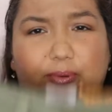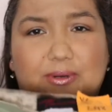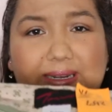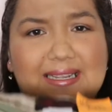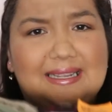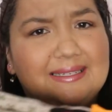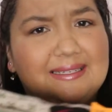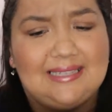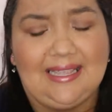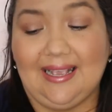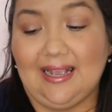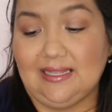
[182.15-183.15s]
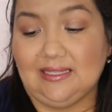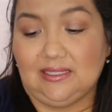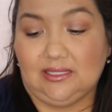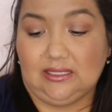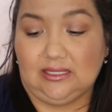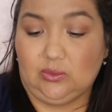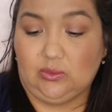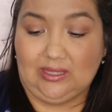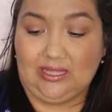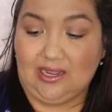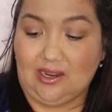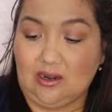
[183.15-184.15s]
capris, I guess is
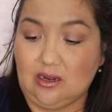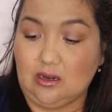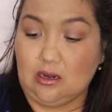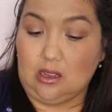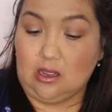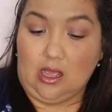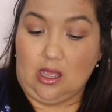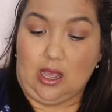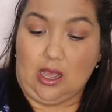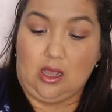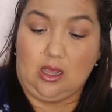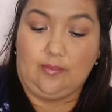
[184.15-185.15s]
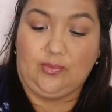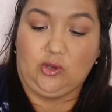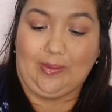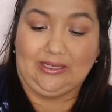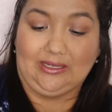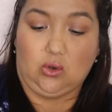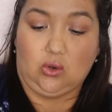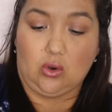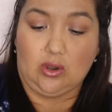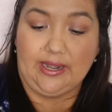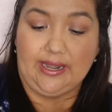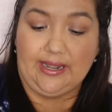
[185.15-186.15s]
what they are. They're by
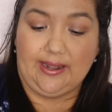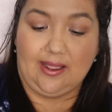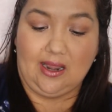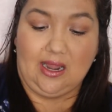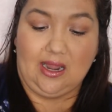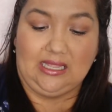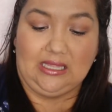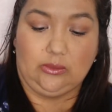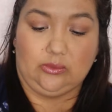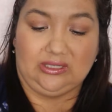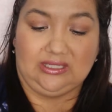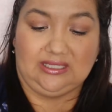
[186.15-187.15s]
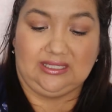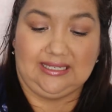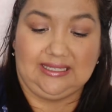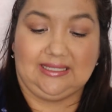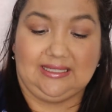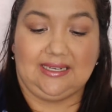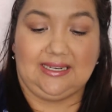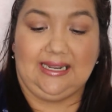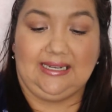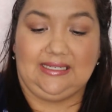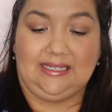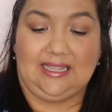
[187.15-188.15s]
Torrid, and they were
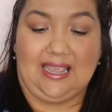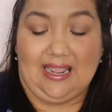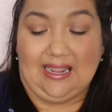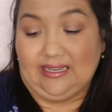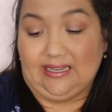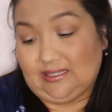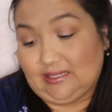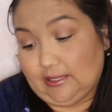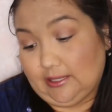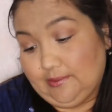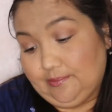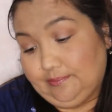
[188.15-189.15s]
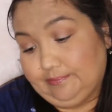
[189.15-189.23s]
$6.98.